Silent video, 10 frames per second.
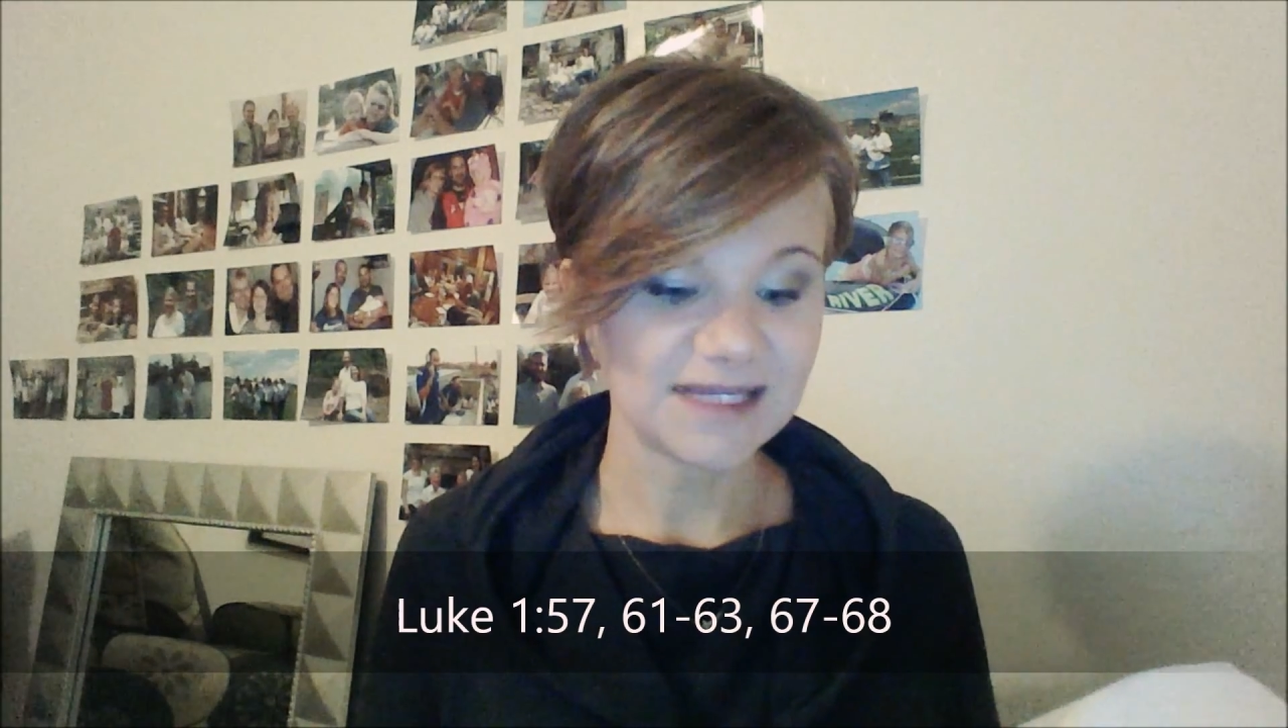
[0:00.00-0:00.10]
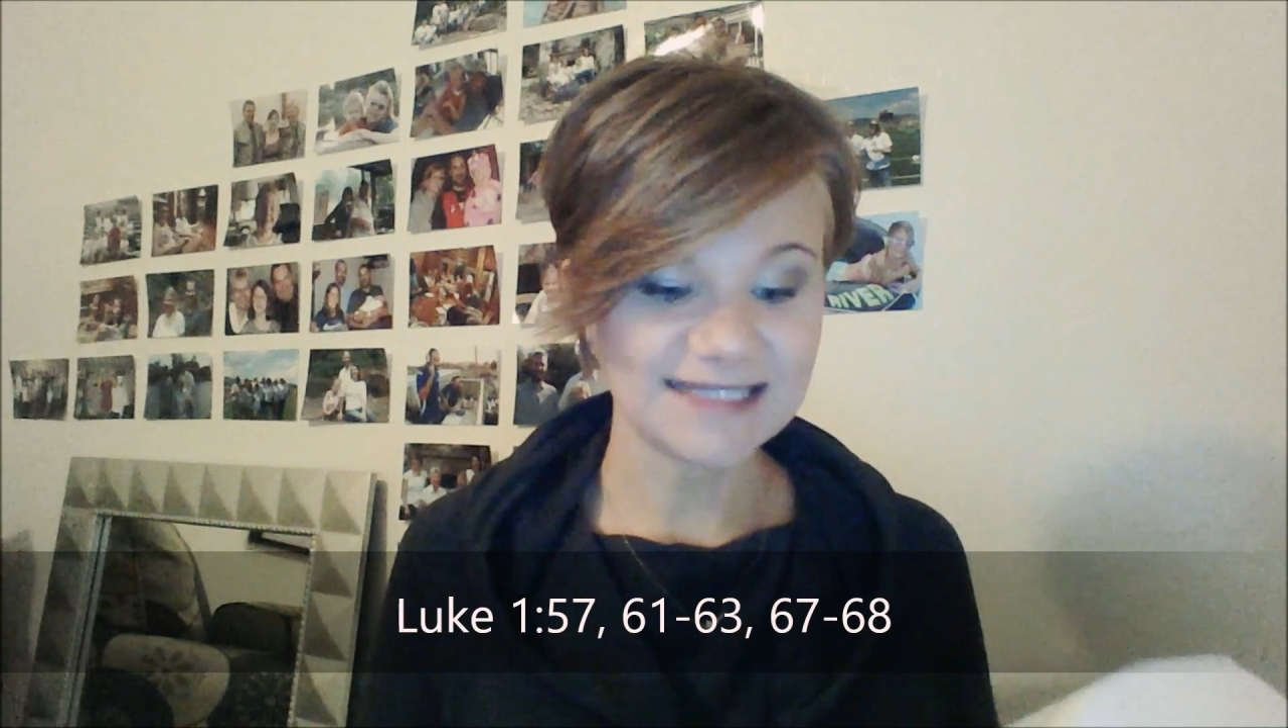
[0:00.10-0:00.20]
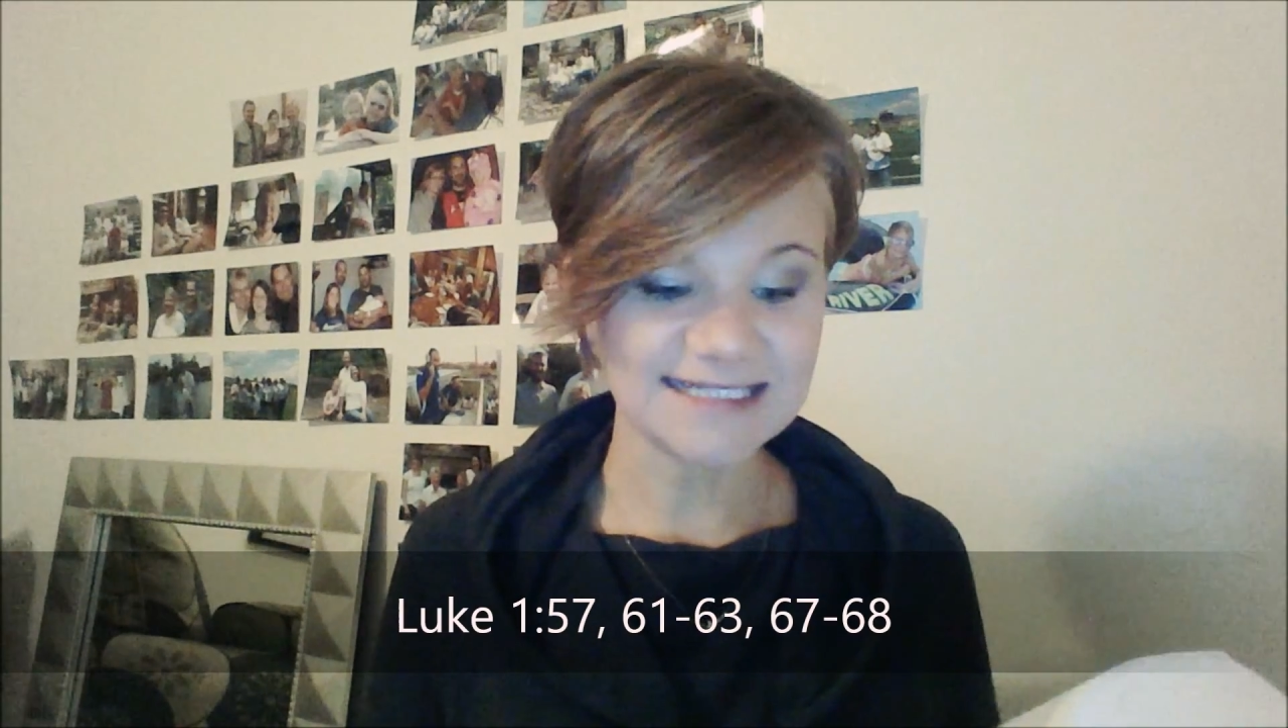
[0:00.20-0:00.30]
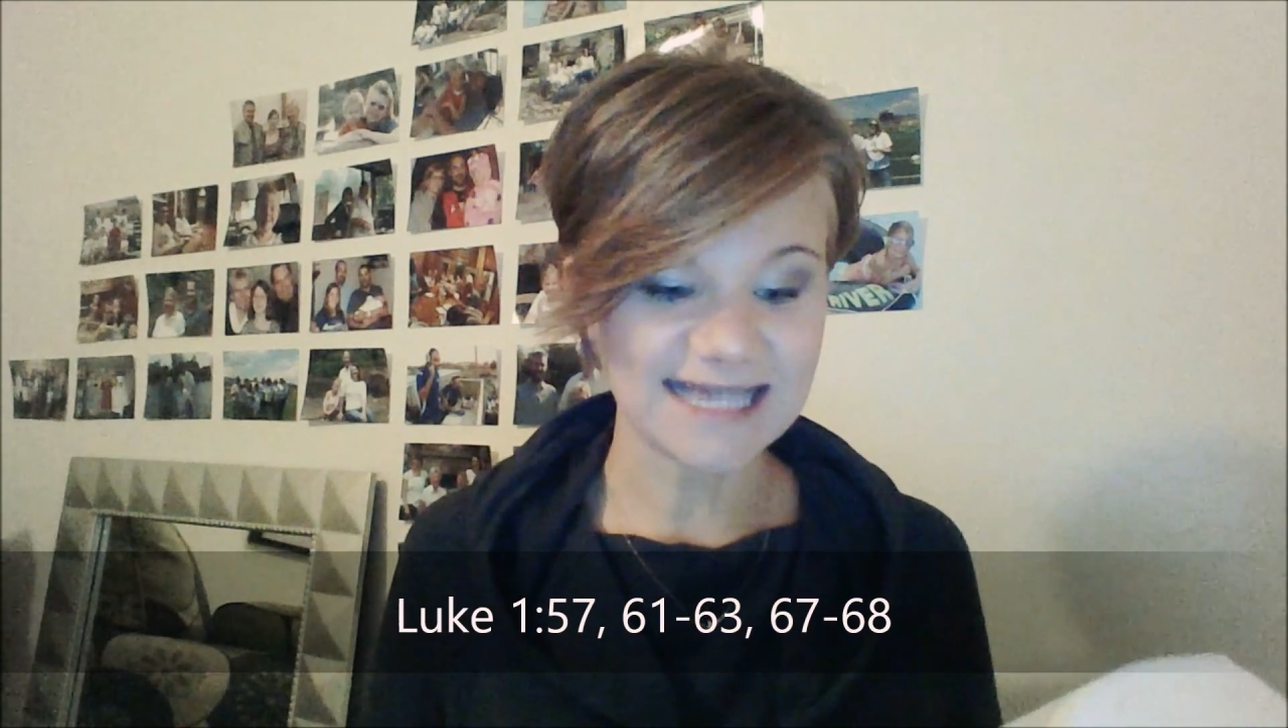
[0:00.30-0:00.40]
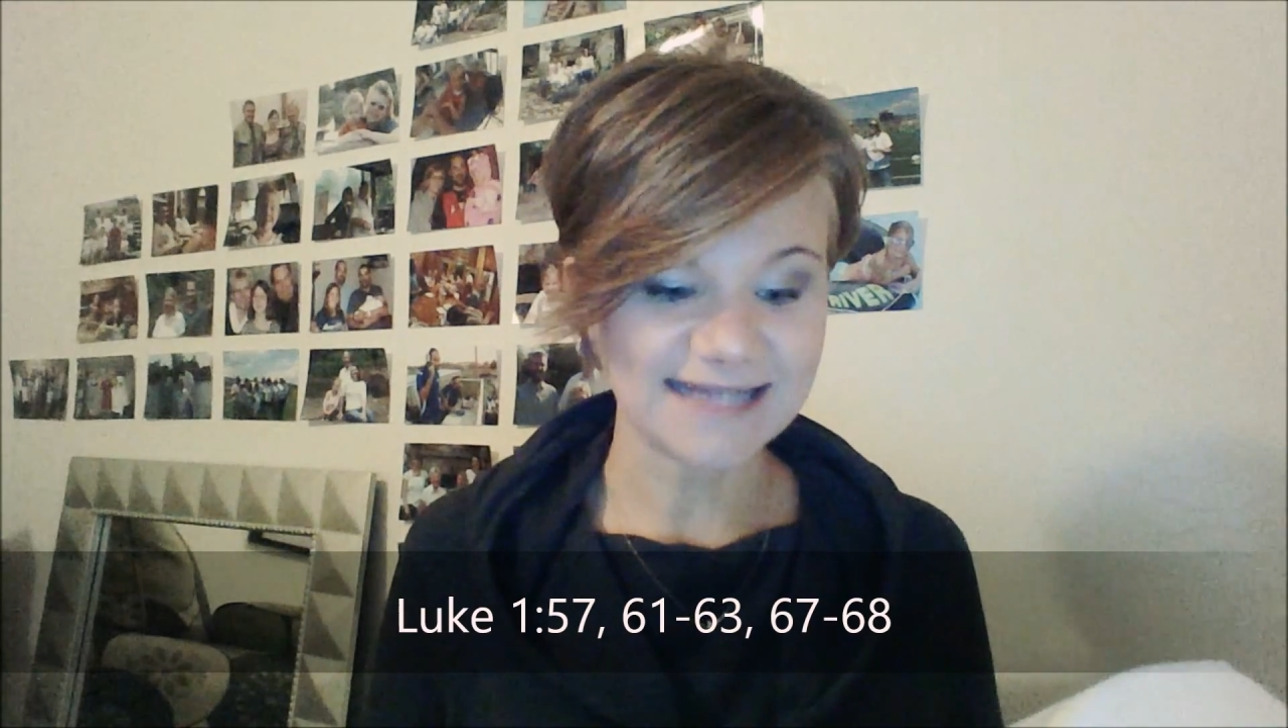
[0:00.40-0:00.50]
It
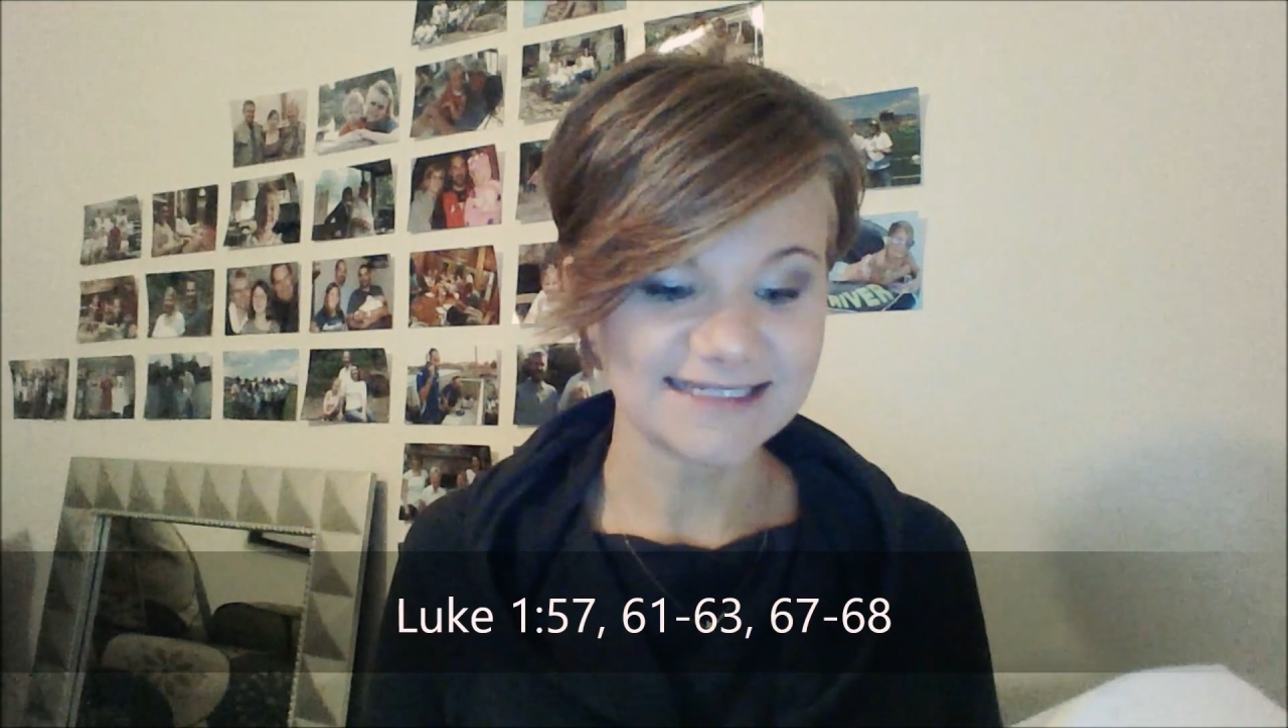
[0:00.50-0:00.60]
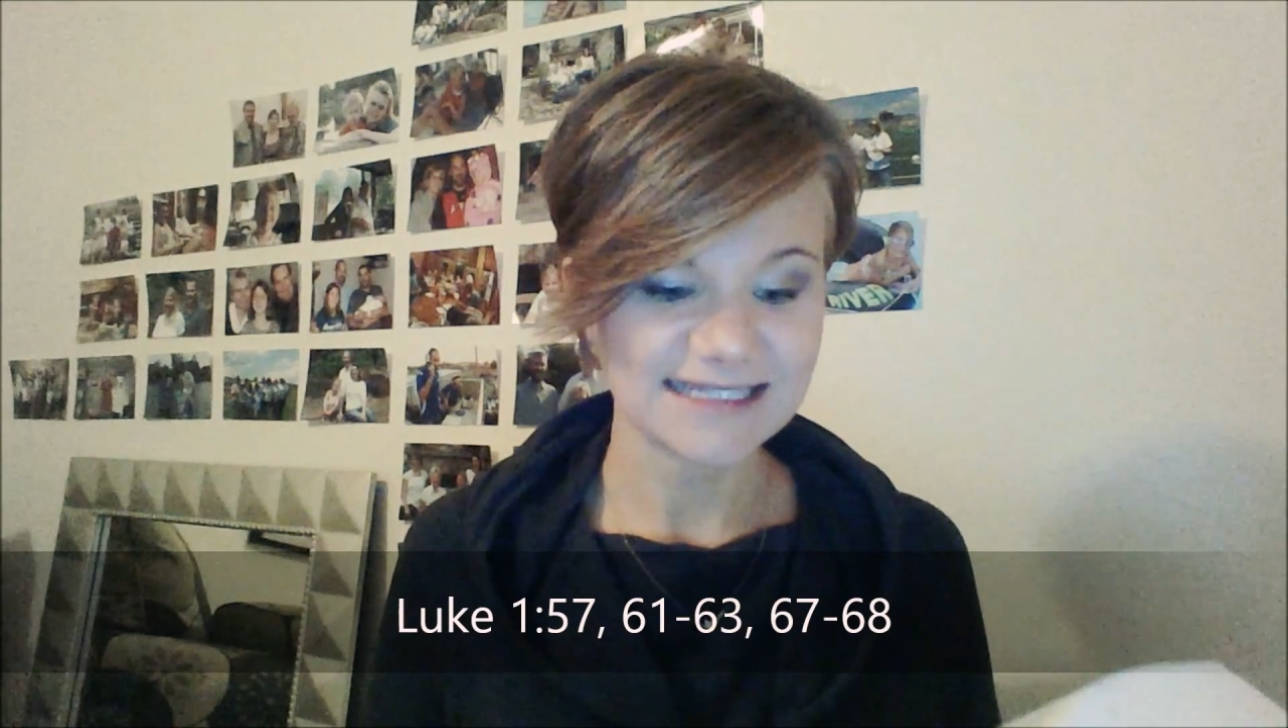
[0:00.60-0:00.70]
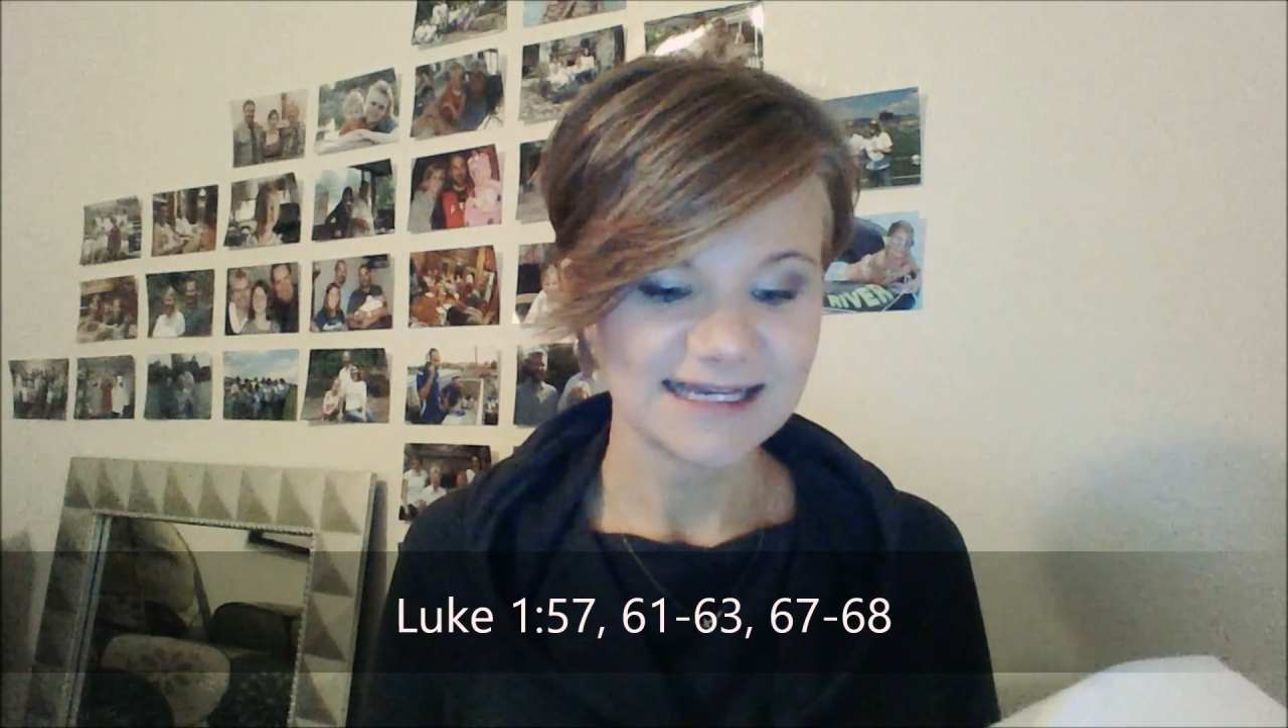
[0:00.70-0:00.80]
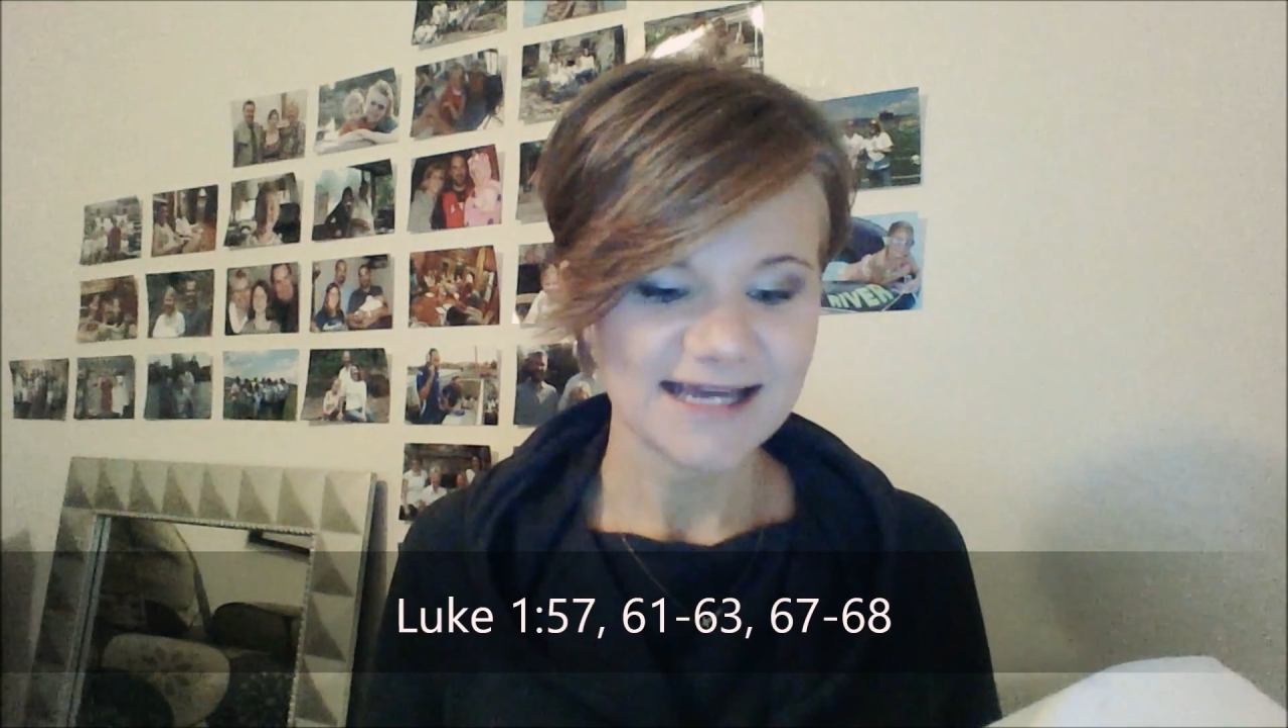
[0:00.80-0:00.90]
says,